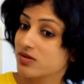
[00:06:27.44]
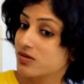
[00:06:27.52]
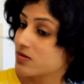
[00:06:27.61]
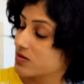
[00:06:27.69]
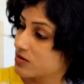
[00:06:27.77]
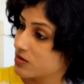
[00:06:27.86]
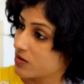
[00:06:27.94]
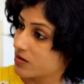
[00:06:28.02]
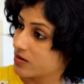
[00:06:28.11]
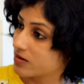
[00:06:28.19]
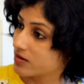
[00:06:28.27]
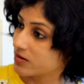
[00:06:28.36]
was
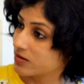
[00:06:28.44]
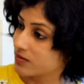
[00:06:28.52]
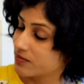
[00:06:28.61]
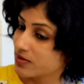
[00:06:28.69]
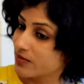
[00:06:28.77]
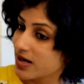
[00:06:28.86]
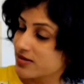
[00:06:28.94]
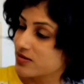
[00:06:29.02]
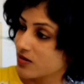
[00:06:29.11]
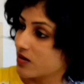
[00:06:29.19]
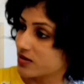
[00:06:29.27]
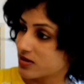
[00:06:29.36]
your
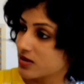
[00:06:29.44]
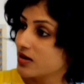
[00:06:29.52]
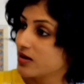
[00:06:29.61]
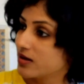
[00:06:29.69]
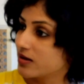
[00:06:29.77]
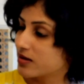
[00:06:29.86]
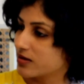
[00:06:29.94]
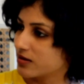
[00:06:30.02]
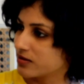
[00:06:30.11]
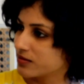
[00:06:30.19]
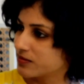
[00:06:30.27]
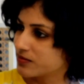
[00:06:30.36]
Namaz not
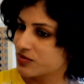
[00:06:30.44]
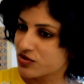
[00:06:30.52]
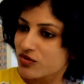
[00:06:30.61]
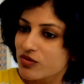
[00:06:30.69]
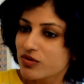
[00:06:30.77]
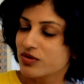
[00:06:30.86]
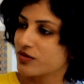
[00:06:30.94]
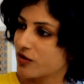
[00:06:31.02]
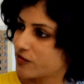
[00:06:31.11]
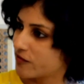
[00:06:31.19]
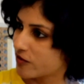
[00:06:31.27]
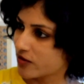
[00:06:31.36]

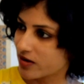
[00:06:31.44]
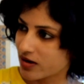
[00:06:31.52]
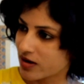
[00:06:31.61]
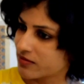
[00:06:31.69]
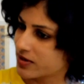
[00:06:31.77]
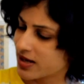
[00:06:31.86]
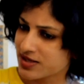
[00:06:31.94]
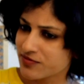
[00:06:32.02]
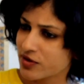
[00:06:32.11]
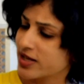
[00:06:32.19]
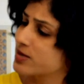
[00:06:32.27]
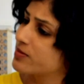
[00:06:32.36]
trolled or asked for